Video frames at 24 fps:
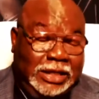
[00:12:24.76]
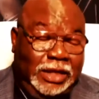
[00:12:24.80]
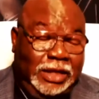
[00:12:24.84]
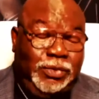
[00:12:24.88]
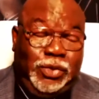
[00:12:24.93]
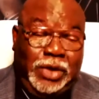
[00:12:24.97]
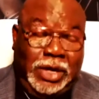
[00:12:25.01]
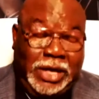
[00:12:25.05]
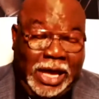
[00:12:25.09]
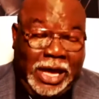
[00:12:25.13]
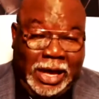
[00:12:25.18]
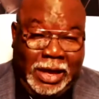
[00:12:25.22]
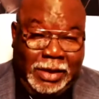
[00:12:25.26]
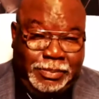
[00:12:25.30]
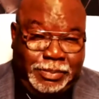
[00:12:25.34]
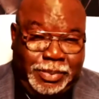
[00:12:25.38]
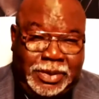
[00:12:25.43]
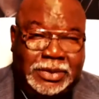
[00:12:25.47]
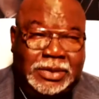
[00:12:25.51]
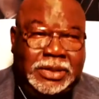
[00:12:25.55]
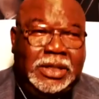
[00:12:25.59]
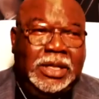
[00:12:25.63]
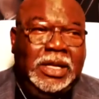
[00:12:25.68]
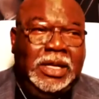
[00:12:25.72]
what
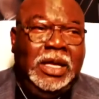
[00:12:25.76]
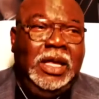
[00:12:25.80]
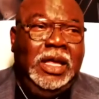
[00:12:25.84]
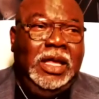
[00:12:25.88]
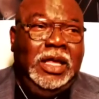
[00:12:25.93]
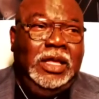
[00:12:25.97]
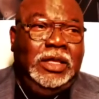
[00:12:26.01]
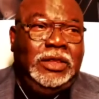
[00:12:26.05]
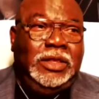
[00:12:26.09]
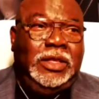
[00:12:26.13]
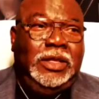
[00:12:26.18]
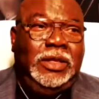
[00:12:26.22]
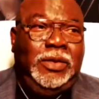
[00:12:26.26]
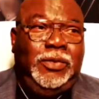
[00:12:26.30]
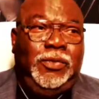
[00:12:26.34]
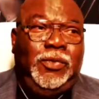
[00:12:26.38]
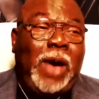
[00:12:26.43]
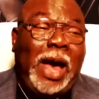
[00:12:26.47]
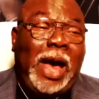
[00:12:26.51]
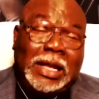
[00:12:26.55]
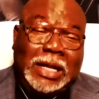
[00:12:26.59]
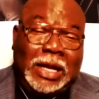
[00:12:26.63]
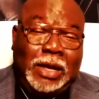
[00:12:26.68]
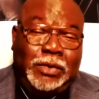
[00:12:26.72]
happened.
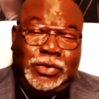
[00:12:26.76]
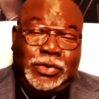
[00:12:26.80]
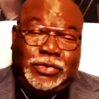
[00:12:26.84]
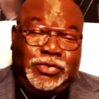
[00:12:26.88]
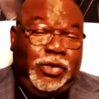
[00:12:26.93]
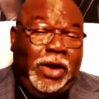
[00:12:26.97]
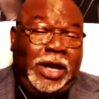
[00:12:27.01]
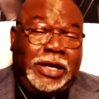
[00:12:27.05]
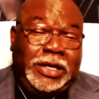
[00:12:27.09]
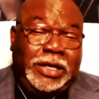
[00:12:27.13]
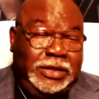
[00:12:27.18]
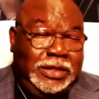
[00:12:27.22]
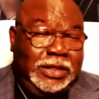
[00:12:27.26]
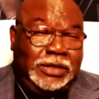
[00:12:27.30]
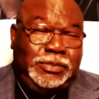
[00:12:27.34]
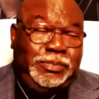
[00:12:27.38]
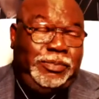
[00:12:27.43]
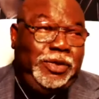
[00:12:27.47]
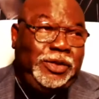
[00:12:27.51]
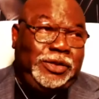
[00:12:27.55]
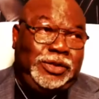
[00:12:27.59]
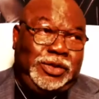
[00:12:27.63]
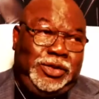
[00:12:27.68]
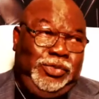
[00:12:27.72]
While I was writing this
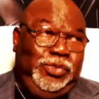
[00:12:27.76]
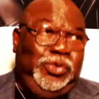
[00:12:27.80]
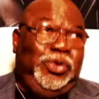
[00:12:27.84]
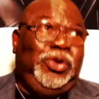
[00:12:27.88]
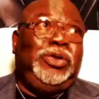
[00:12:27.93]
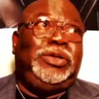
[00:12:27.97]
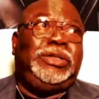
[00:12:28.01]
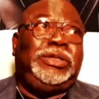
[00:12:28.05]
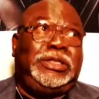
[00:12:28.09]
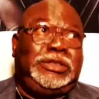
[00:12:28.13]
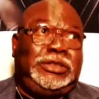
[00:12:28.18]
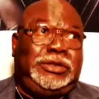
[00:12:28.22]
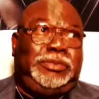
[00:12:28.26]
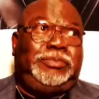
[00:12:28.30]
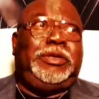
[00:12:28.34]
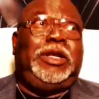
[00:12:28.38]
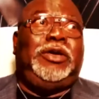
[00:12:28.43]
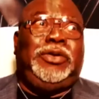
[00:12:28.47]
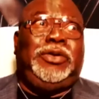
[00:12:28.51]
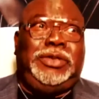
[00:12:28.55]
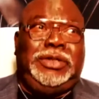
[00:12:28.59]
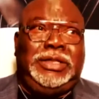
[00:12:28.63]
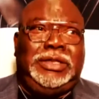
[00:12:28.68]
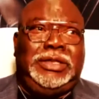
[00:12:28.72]
book, the world
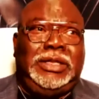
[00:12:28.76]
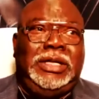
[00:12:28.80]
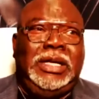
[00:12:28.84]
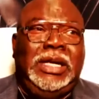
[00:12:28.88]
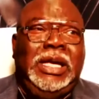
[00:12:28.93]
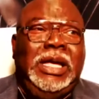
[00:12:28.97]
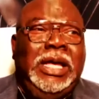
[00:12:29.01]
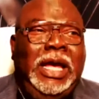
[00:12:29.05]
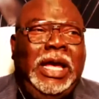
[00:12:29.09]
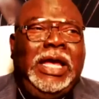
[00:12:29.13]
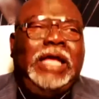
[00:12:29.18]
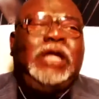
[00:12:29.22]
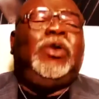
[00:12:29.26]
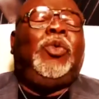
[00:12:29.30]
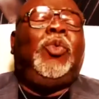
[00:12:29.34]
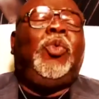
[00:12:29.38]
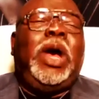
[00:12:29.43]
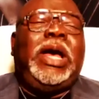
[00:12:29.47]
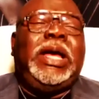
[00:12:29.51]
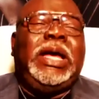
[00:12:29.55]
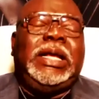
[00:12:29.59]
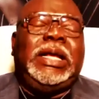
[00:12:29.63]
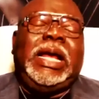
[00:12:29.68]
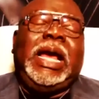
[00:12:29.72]
exploded. In a
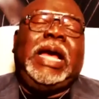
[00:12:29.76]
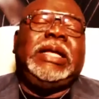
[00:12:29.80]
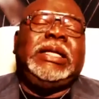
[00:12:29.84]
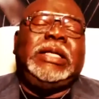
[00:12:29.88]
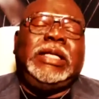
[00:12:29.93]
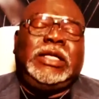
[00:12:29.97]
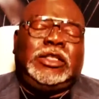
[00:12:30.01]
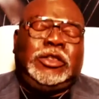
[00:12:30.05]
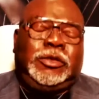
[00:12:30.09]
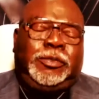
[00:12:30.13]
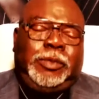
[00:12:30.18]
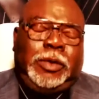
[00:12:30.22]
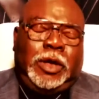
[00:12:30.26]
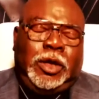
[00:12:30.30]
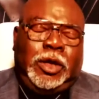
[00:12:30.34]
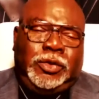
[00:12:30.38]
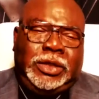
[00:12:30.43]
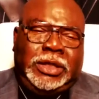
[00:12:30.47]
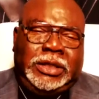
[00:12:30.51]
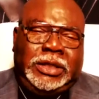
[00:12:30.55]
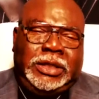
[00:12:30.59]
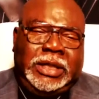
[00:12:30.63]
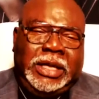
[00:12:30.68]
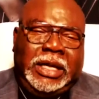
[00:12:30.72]
way, it had
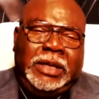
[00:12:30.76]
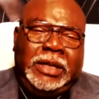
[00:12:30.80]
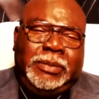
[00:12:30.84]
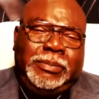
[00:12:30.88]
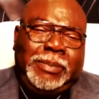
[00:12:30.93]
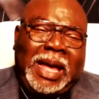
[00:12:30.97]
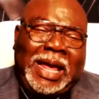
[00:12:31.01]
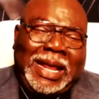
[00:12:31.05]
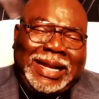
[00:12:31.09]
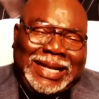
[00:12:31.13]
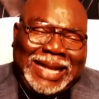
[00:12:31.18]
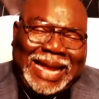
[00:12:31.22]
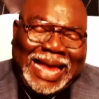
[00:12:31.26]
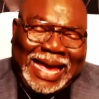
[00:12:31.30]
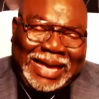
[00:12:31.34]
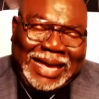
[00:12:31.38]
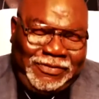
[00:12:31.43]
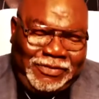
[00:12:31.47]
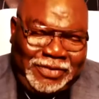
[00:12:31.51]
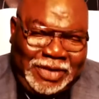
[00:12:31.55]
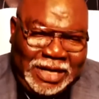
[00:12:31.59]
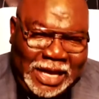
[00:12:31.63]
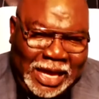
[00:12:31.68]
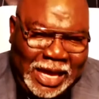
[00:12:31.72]
exploded in my
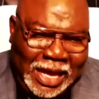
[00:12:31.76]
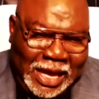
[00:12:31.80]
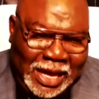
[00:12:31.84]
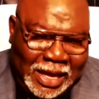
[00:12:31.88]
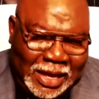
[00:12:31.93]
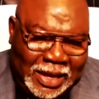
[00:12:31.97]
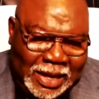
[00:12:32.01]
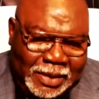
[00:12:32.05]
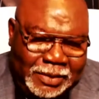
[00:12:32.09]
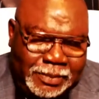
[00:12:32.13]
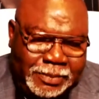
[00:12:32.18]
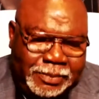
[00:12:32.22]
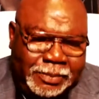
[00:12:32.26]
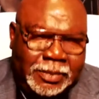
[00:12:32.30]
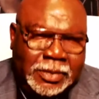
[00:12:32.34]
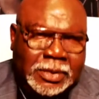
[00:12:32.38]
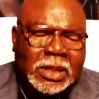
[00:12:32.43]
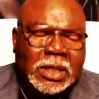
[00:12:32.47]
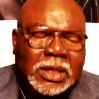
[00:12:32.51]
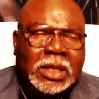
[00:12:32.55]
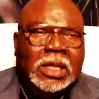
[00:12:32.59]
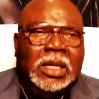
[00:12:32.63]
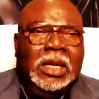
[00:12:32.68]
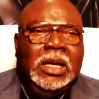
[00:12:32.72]
lifetime.
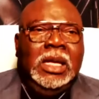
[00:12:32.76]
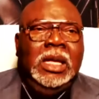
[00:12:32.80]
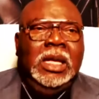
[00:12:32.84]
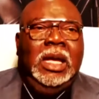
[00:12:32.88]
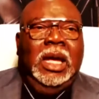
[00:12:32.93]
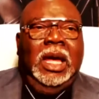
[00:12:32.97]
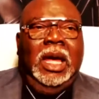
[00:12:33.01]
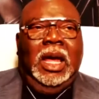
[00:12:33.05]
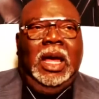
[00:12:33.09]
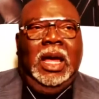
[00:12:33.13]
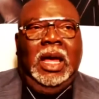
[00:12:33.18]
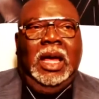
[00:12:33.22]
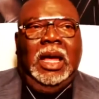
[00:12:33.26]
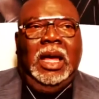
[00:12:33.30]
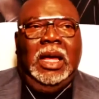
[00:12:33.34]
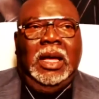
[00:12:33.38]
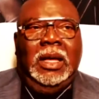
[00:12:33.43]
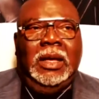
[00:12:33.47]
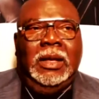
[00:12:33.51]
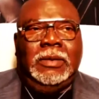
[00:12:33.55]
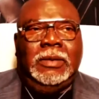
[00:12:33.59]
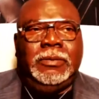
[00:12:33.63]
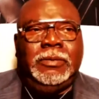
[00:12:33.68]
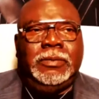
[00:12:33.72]

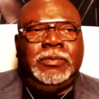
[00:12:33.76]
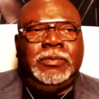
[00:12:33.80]
And